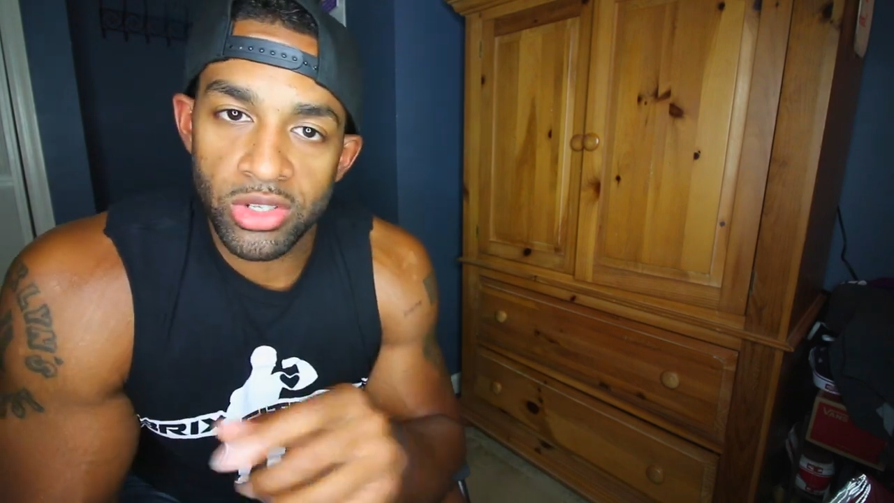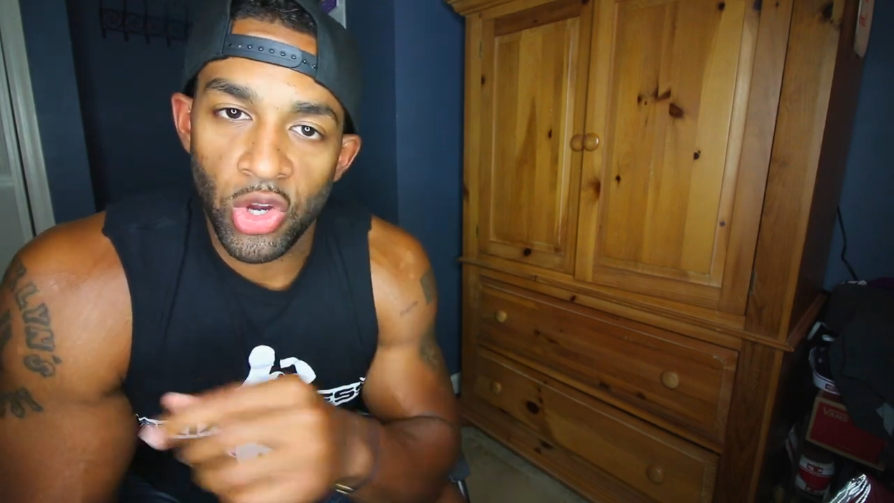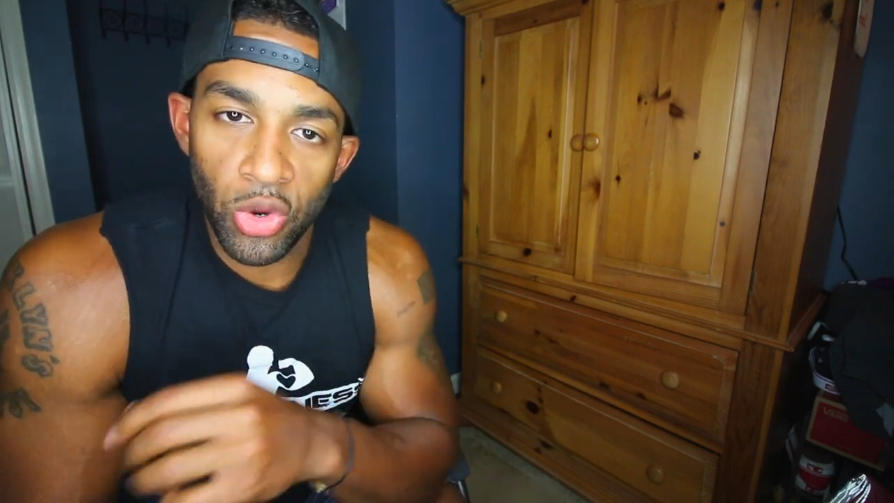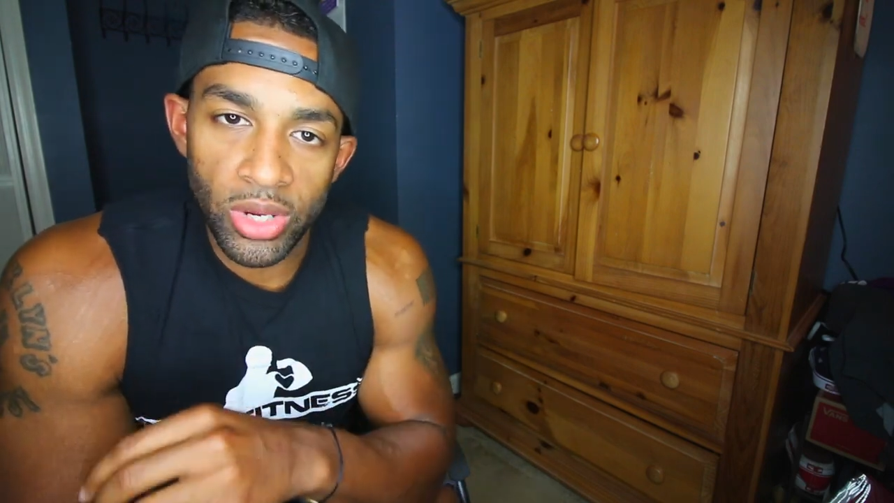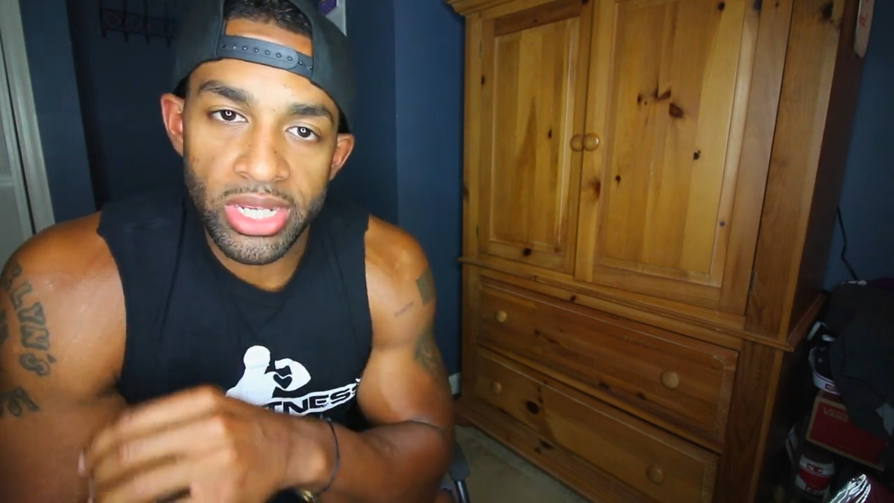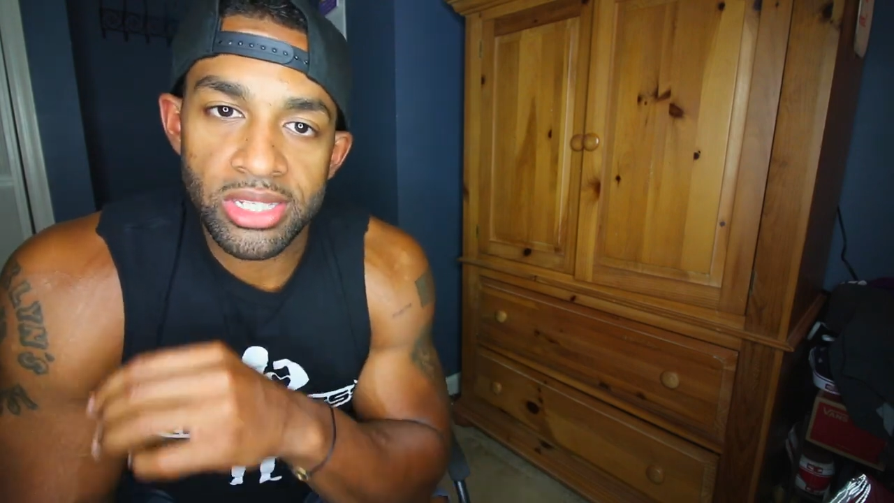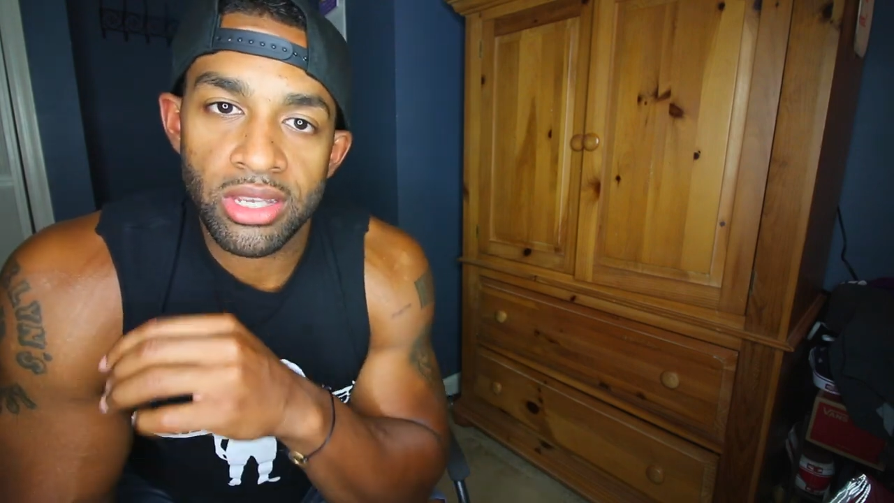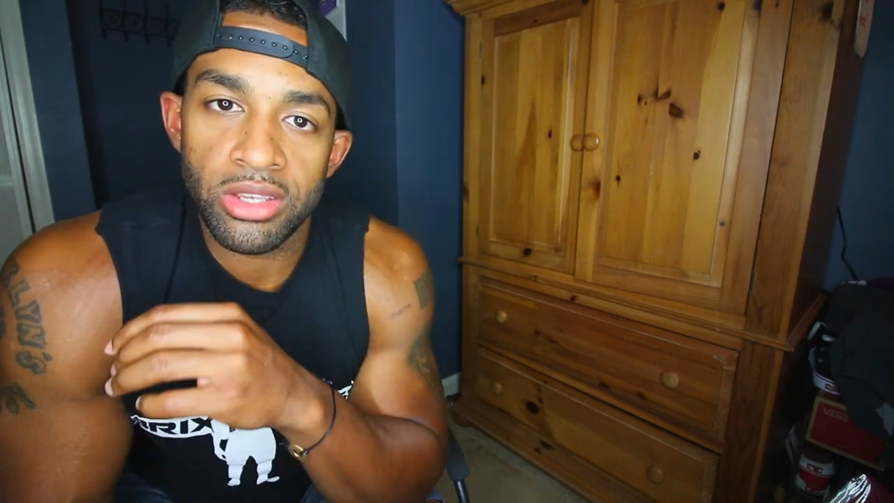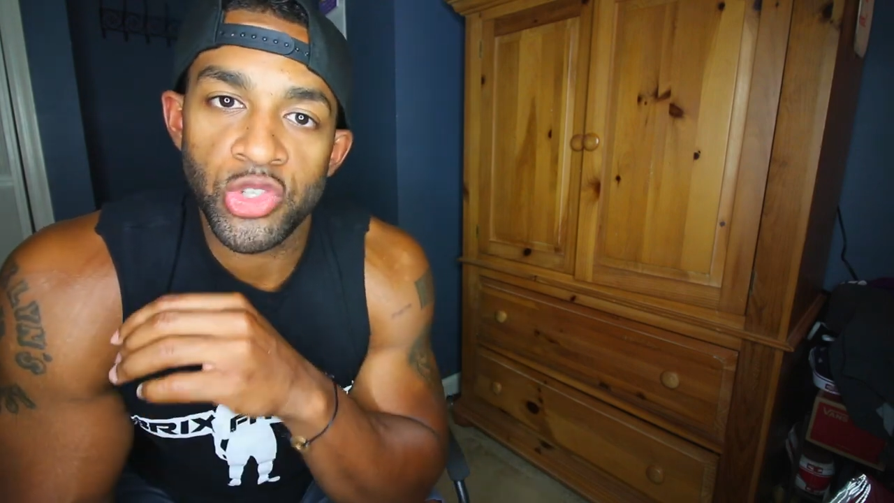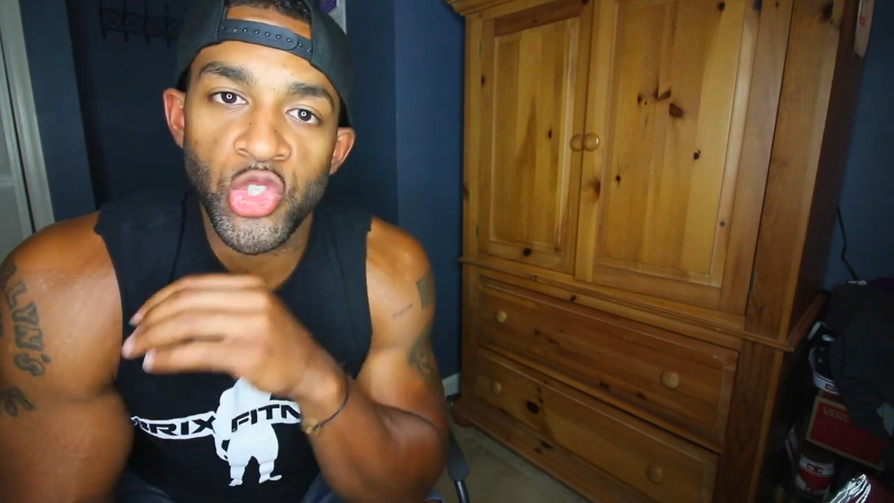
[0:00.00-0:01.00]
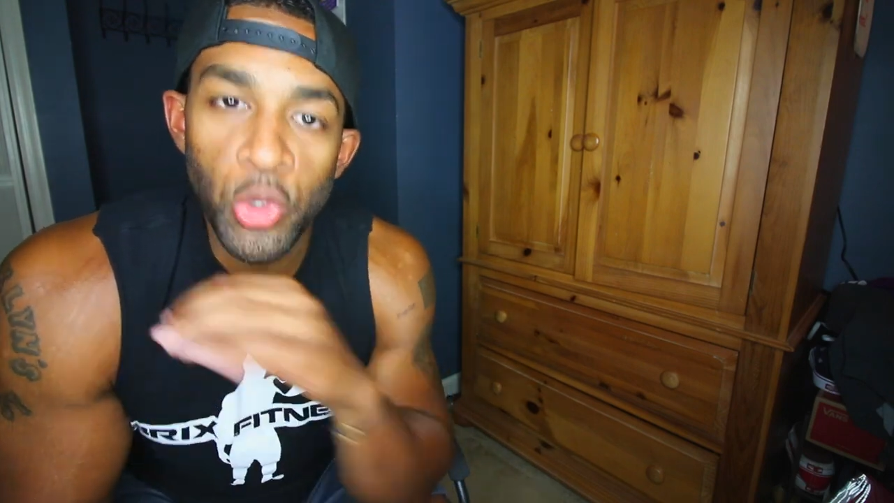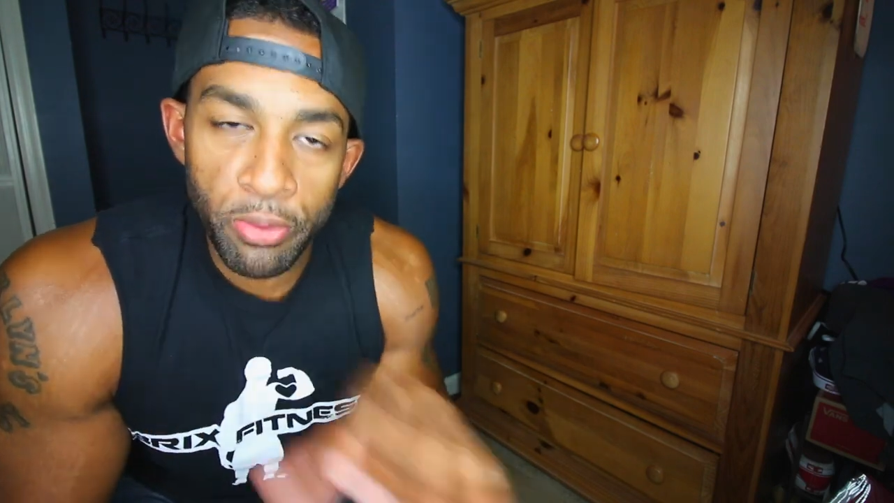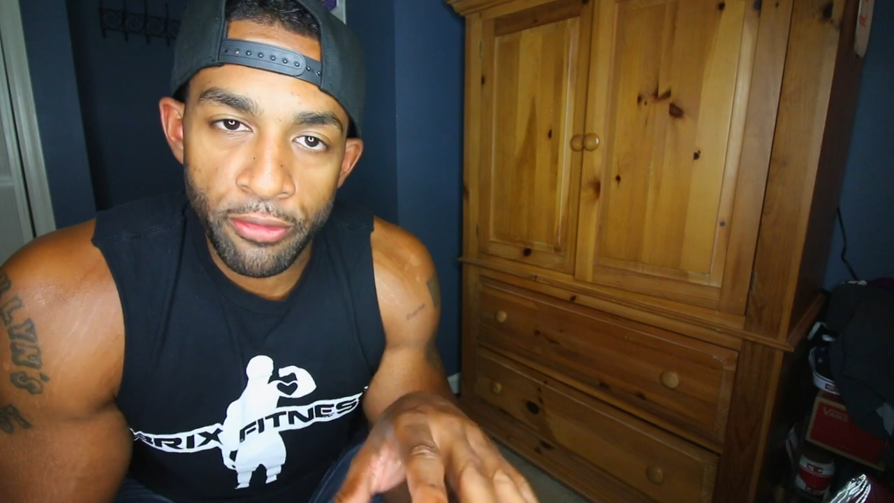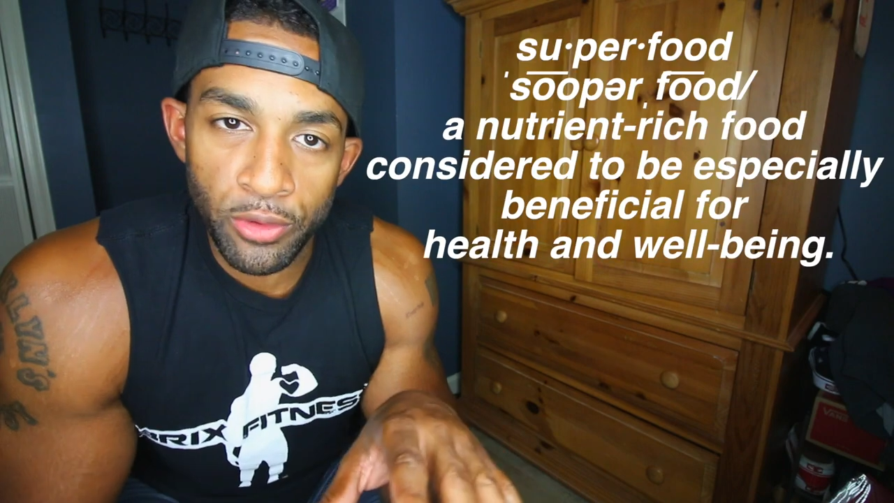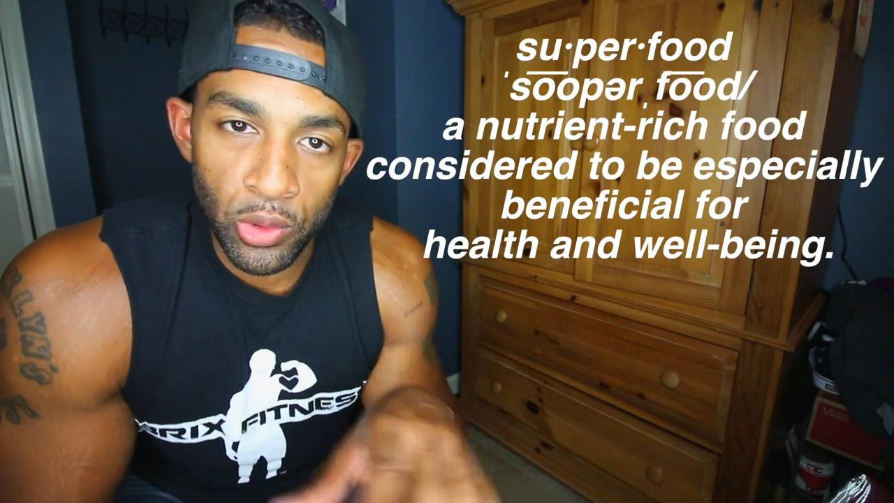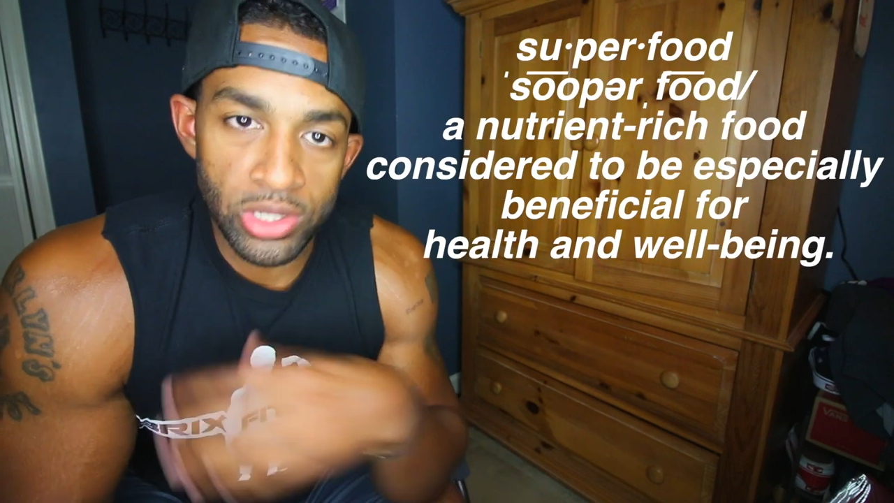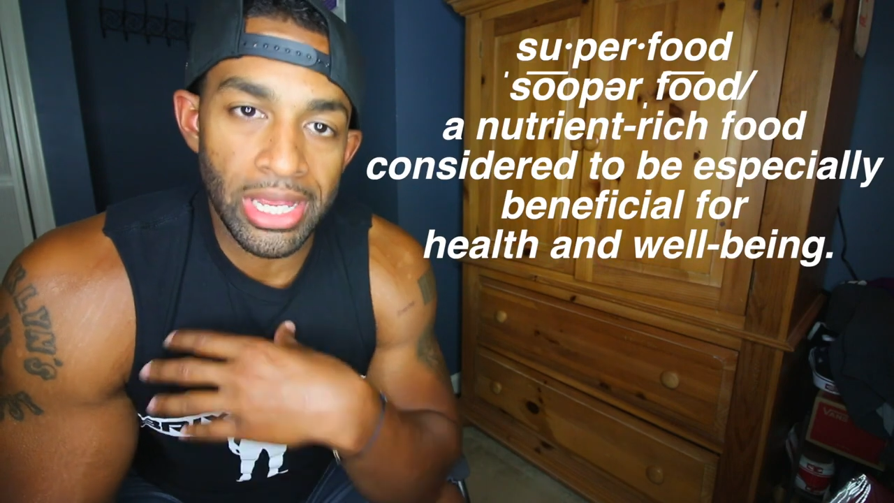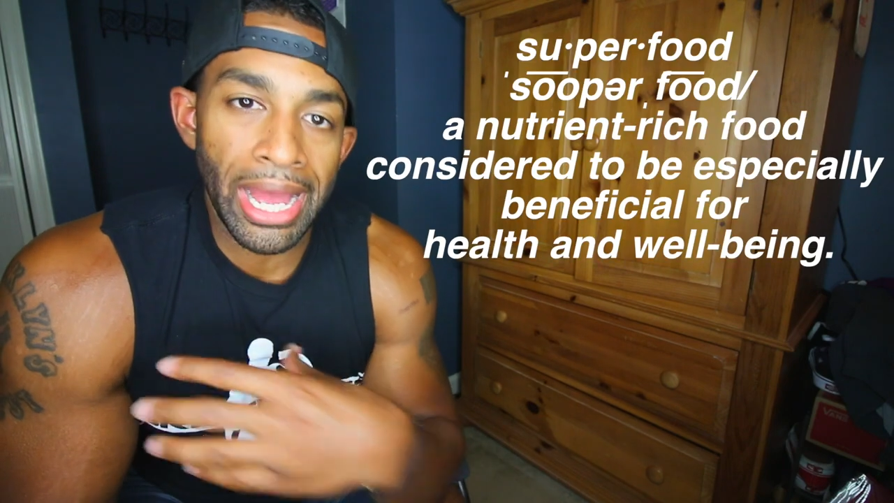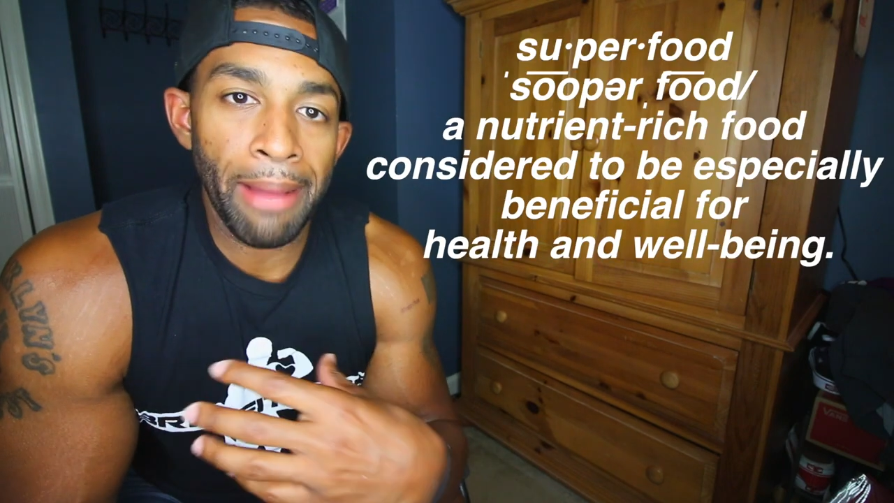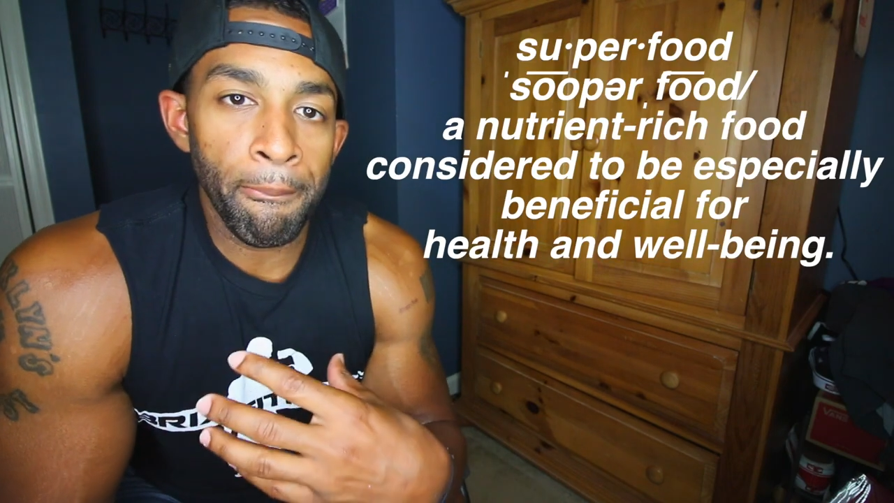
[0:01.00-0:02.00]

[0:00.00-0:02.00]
is always superfoods